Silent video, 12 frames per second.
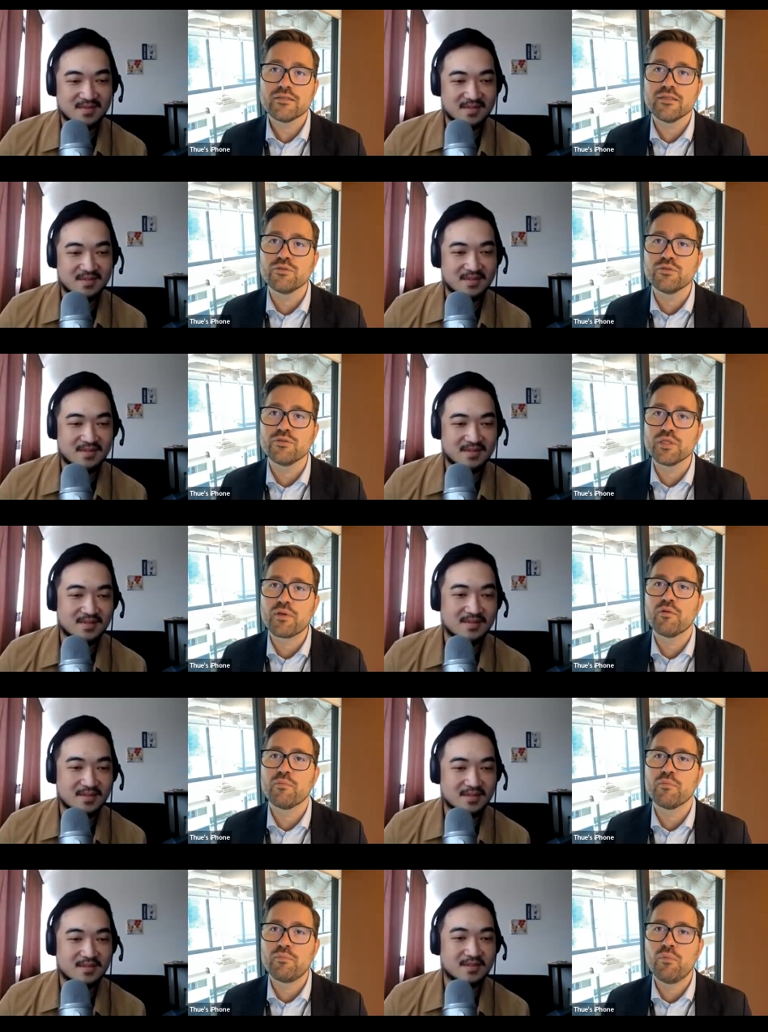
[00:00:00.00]
Speaker 1: new heights and
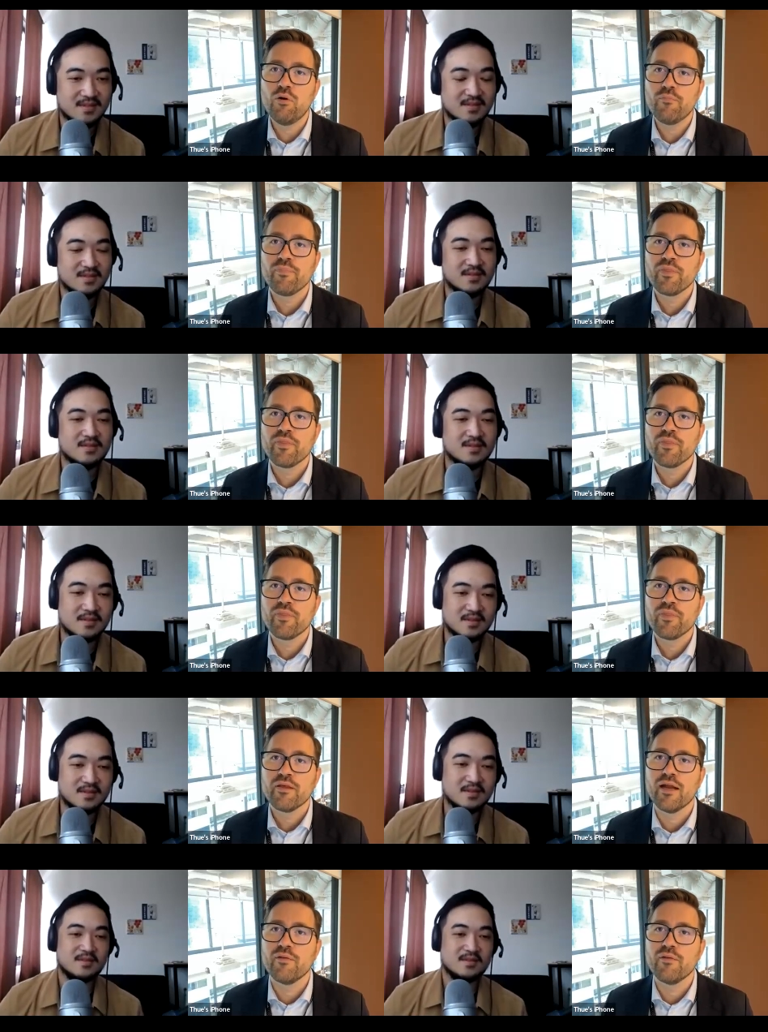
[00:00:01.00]
to experiment more
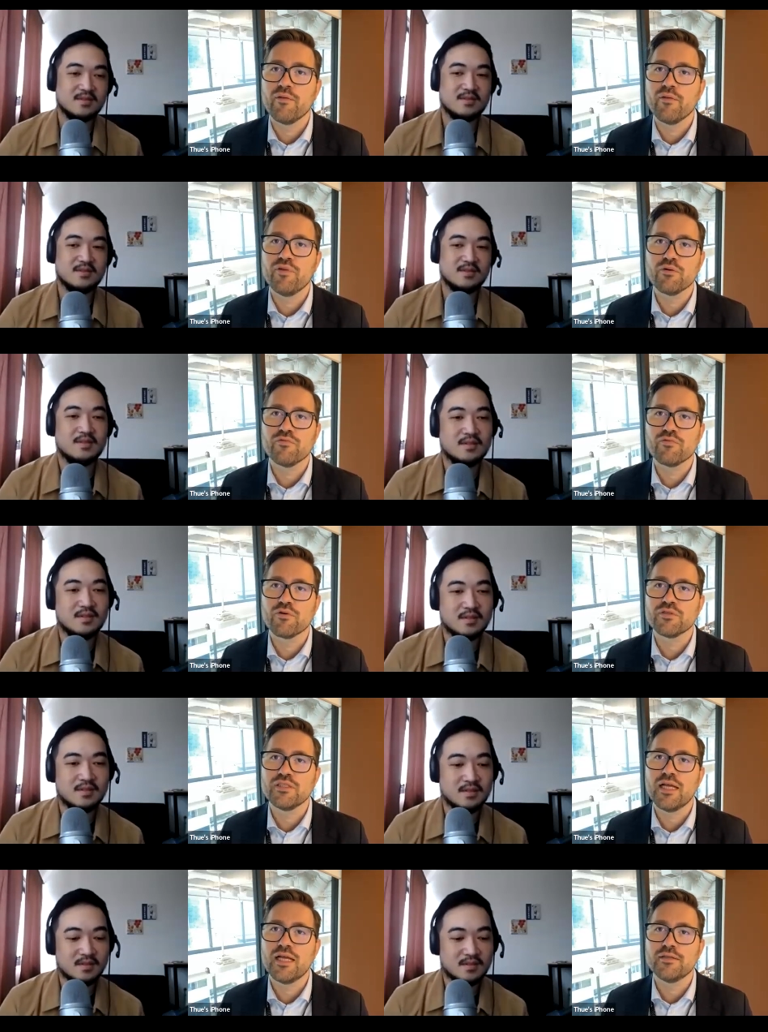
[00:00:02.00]
and I'm really
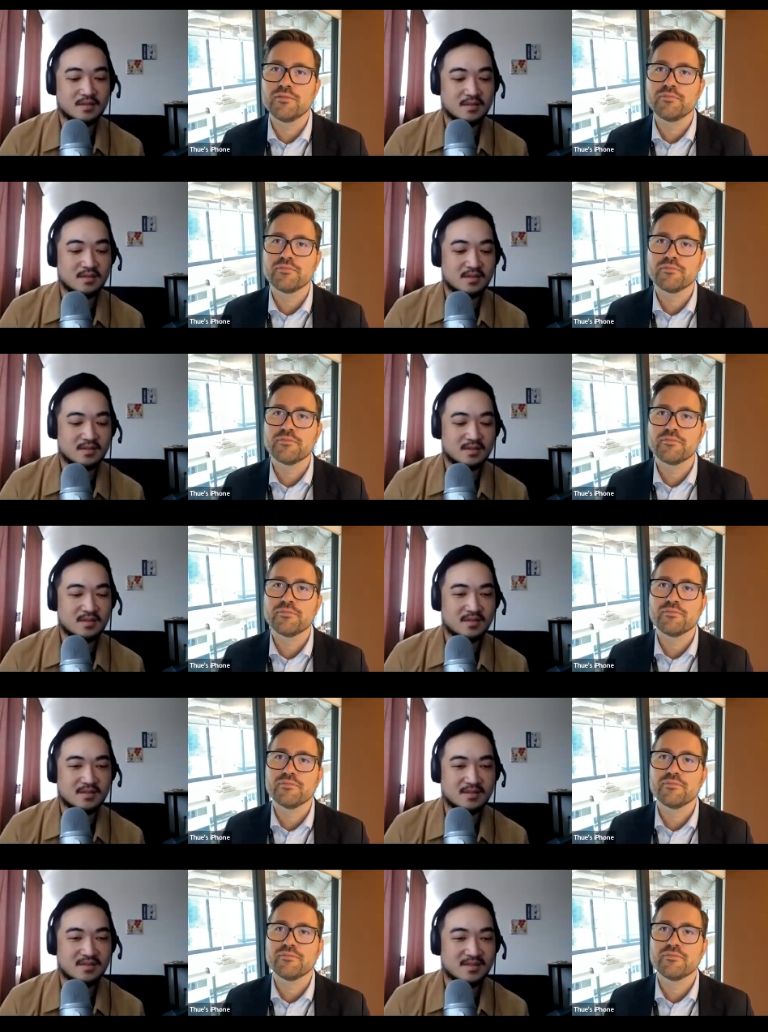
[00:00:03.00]
looking forward to see that.
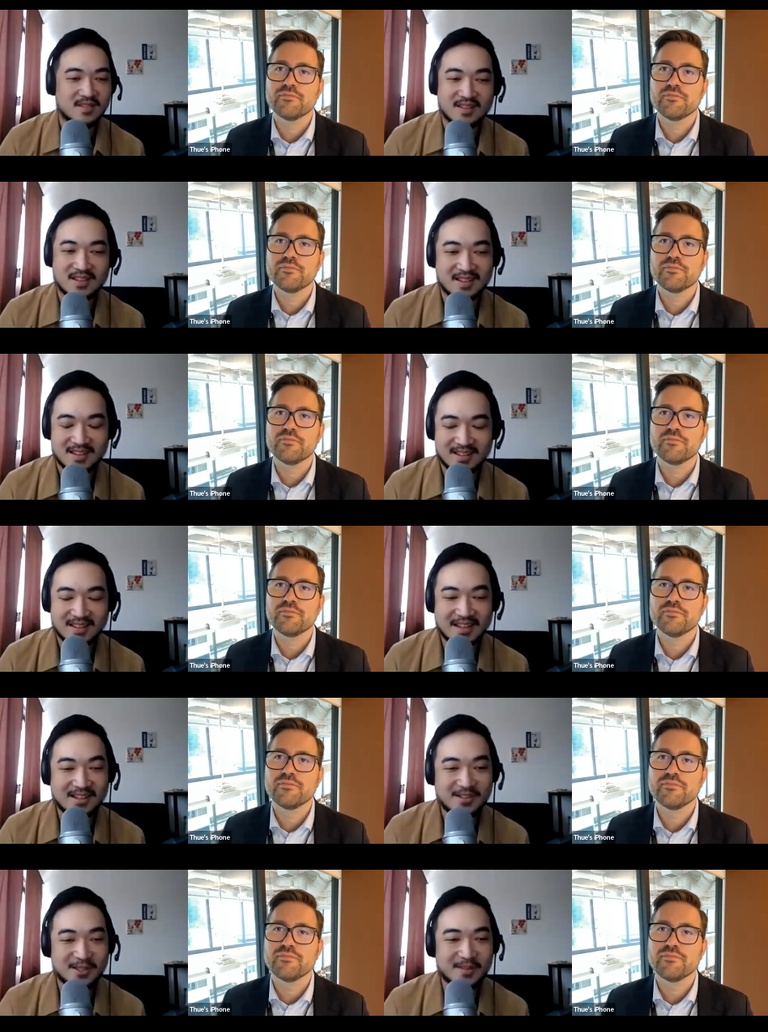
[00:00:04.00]
Speaker 2: Thank you
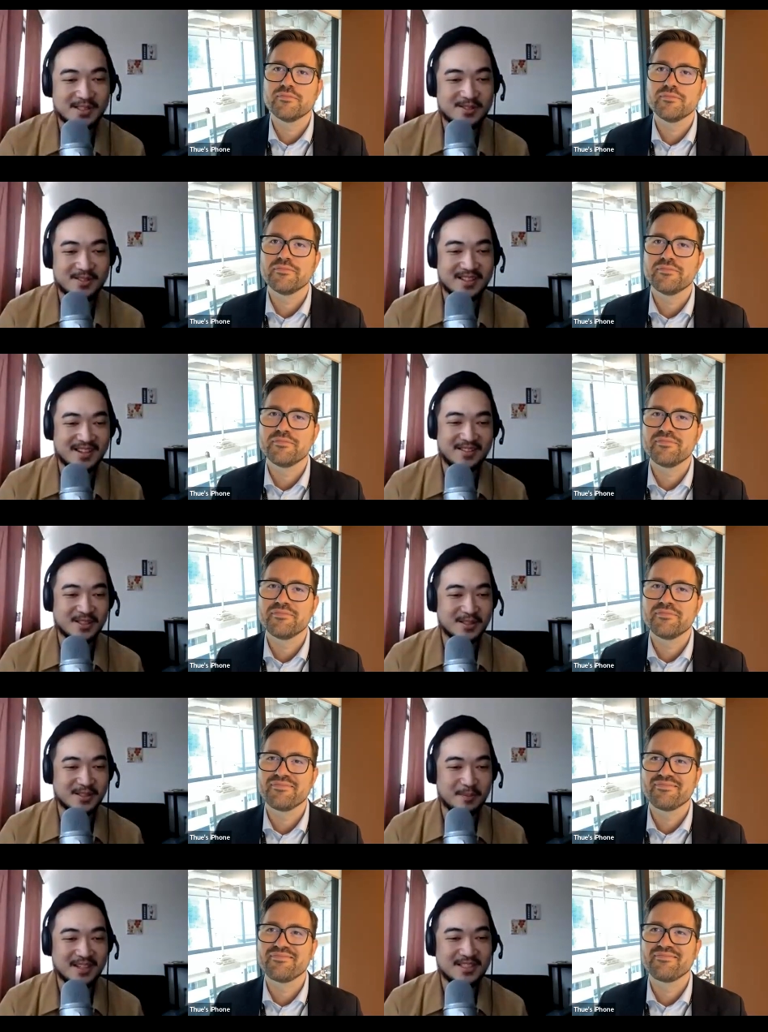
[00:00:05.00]
so much, David. It was a
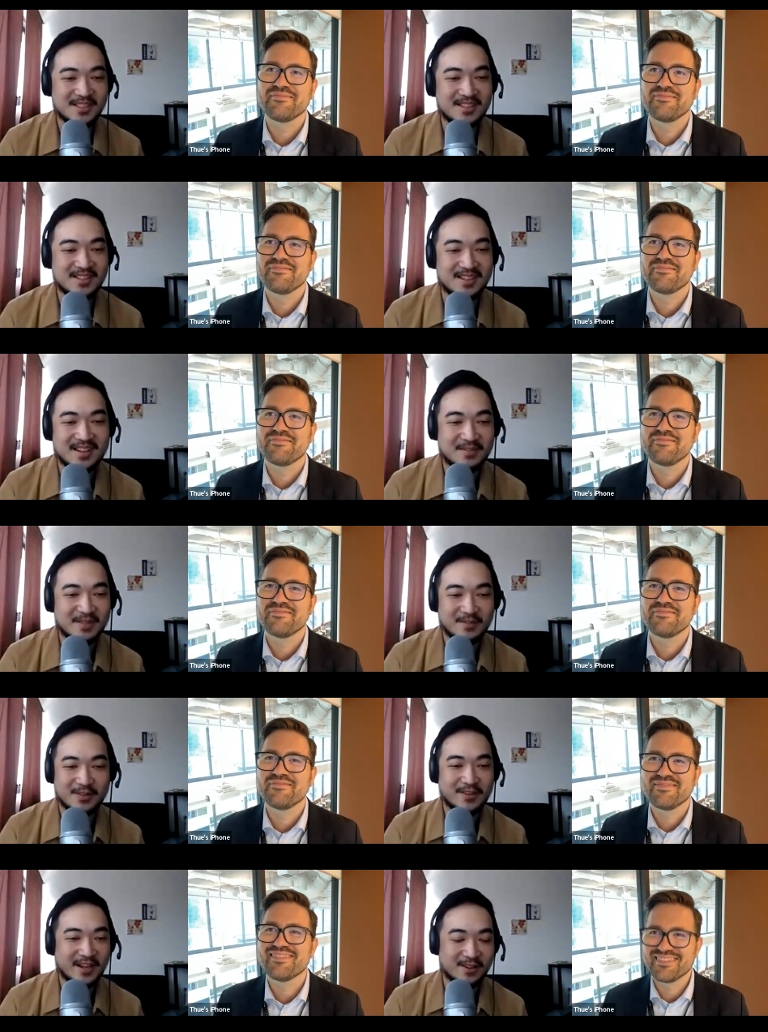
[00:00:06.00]
pleasure. Uh, a
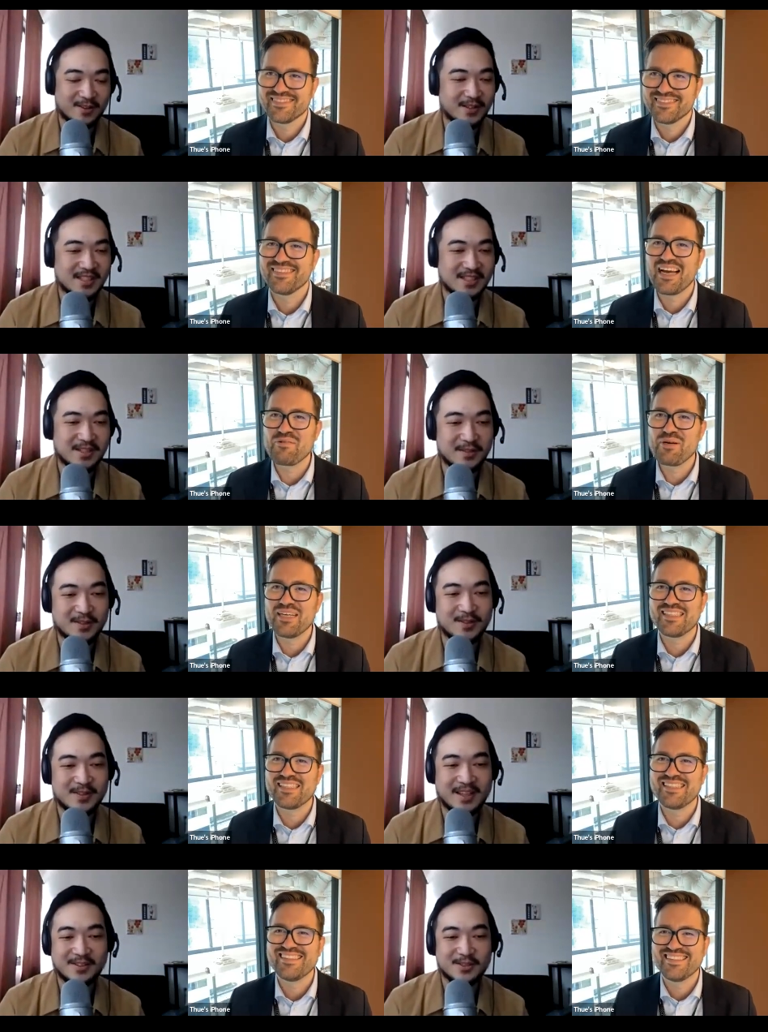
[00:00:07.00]
great conversation with you.
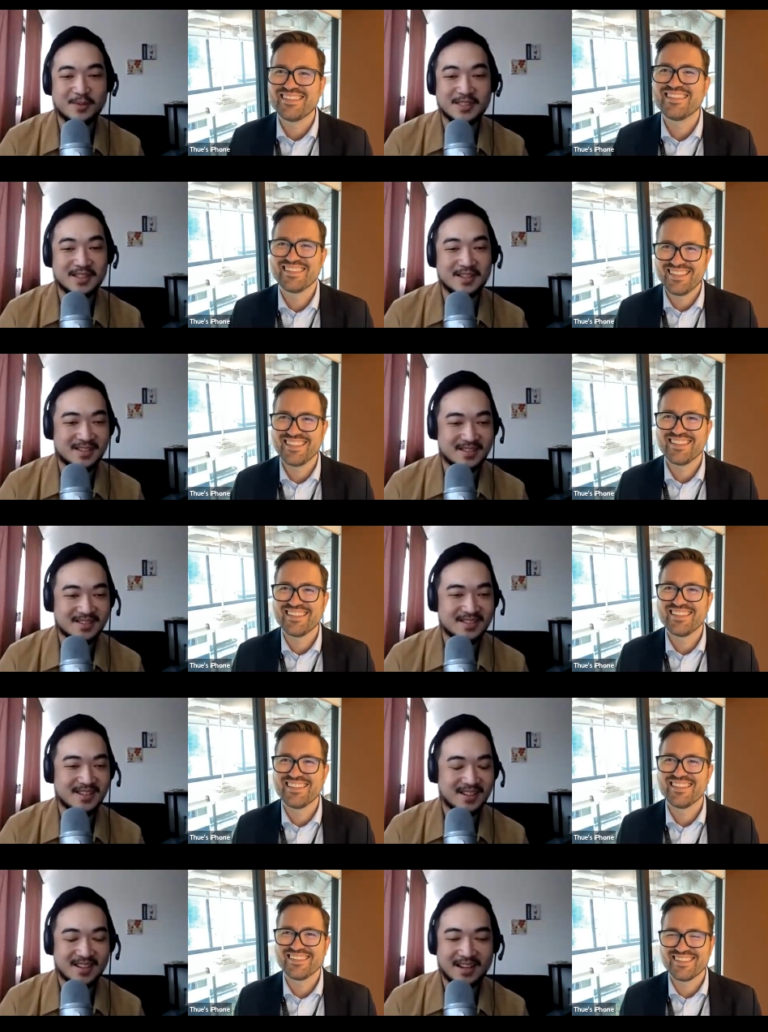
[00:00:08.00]
Thank Likewise. you much.
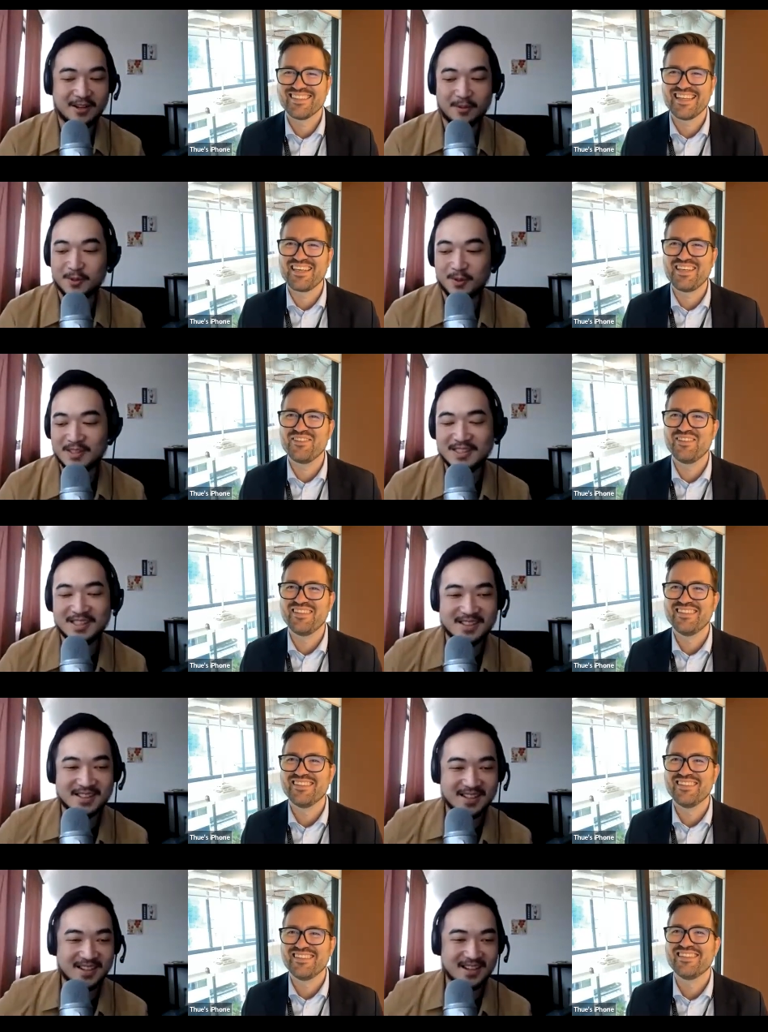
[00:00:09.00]
And I hope to visit
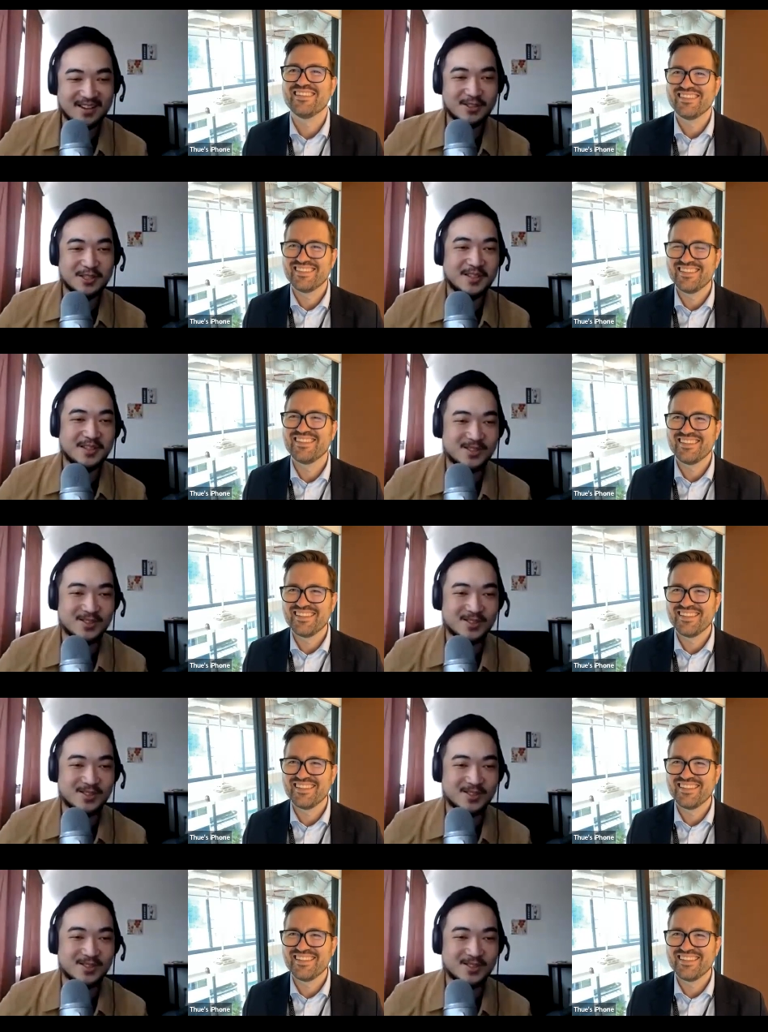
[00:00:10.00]
uh, Ho Chi Minh